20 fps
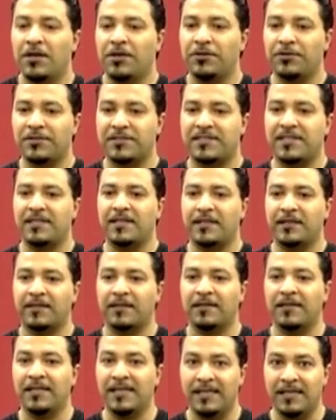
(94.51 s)
you'll see that
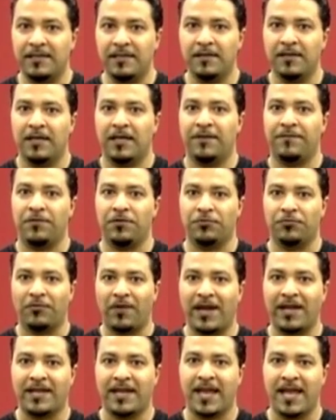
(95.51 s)
the lead, if you're
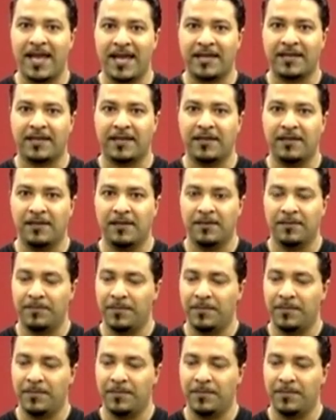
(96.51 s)
right-handed,